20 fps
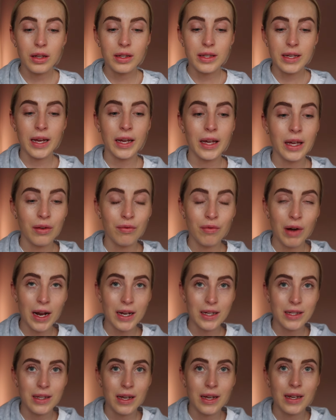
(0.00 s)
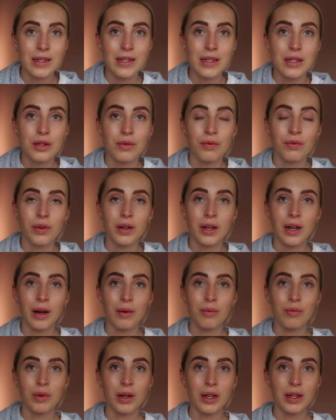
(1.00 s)
Taking rest days is something that
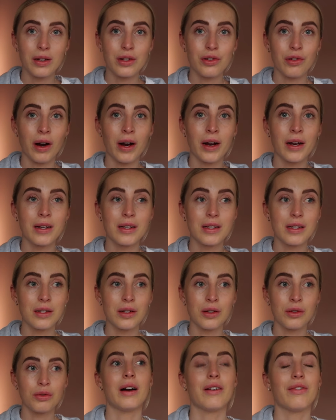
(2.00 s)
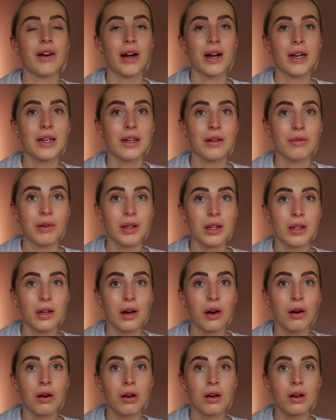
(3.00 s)
I'm really trying to do. I find it really
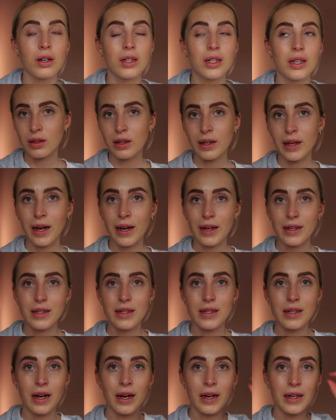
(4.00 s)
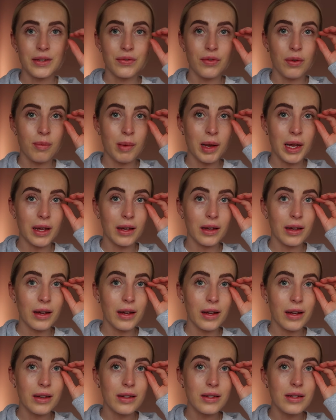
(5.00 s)
hard. The exercise for me
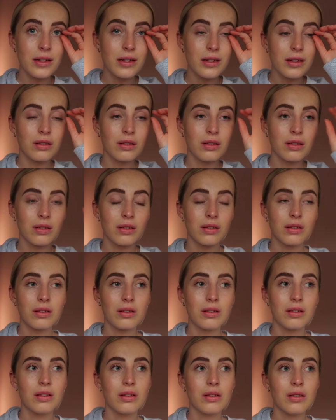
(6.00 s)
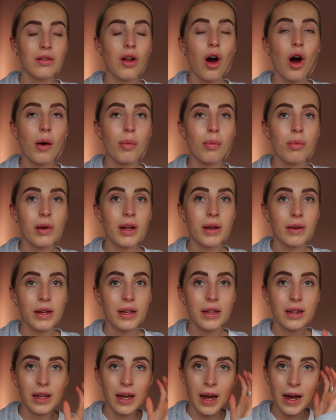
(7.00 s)
is not a,
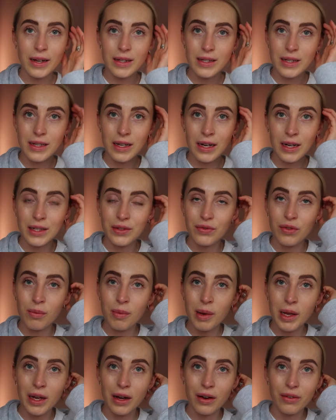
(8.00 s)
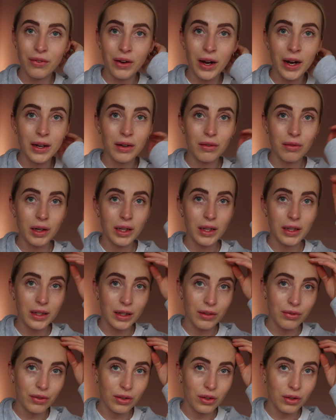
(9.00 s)
it, the exercise for me I find really
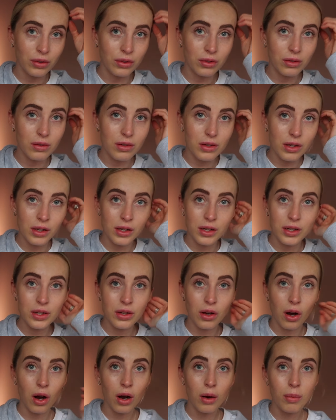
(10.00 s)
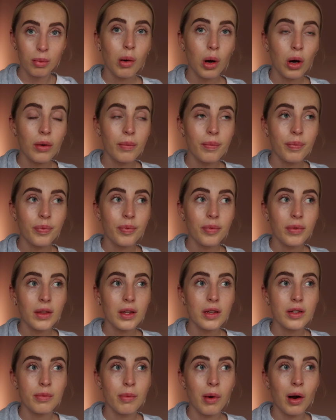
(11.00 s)
difficult to stop but
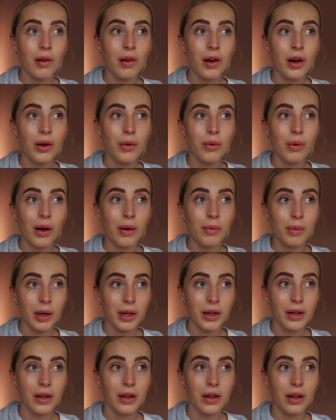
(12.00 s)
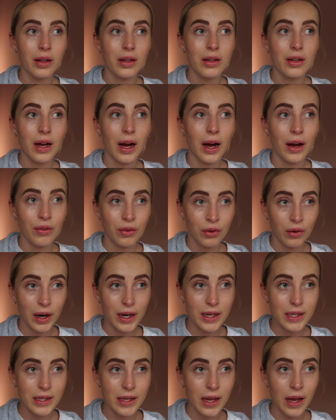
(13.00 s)
tomorrow I'm gonna have a
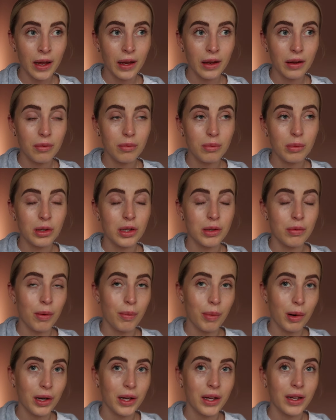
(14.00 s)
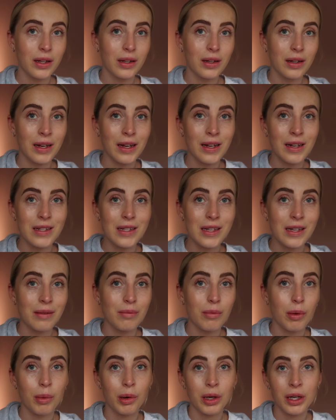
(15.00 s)
rest day because my body needs
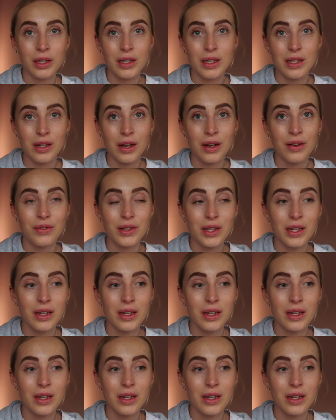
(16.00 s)
it my body deserves